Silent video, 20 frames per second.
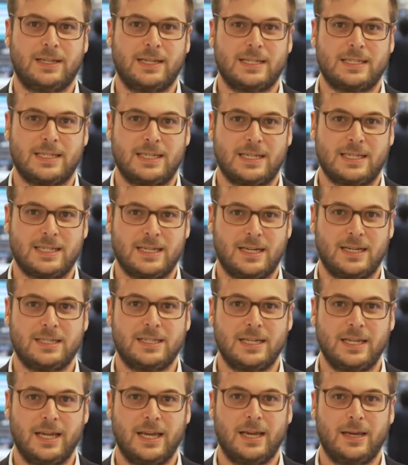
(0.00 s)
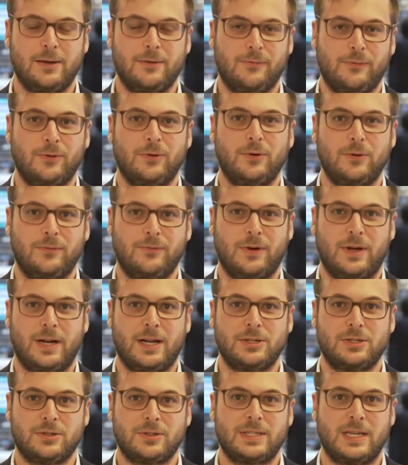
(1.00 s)
think it's an exciting year for
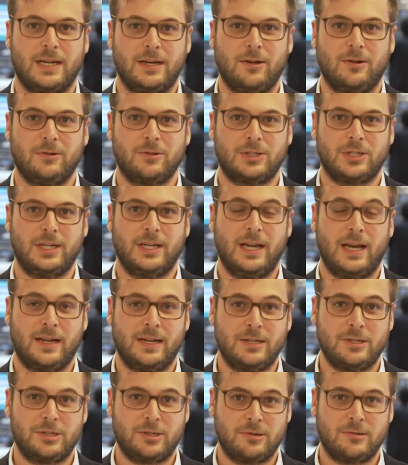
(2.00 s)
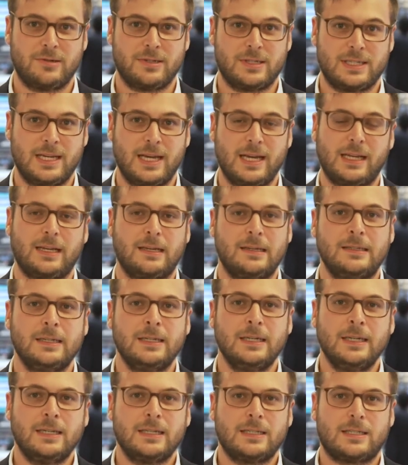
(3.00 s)
financial technology and insurance tech.
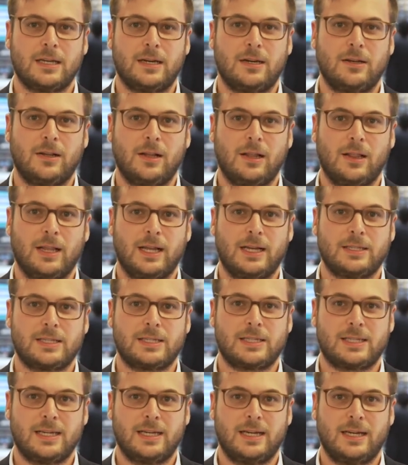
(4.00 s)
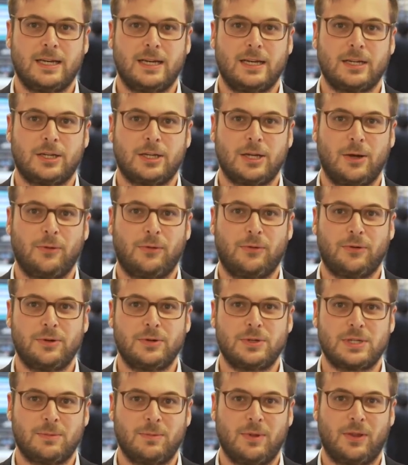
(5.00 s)
So let's uh, go
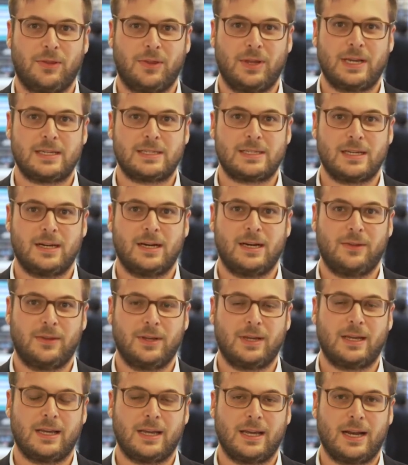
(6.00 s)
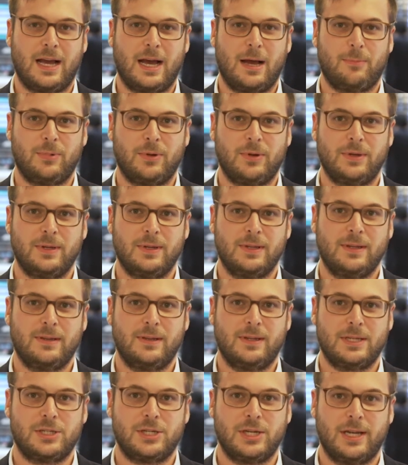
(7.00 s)
through some of the things that I think are going to happen
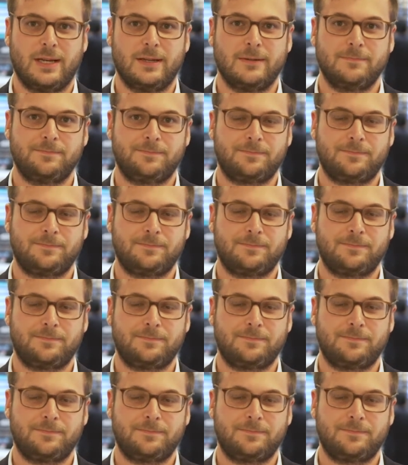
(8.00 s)
this year.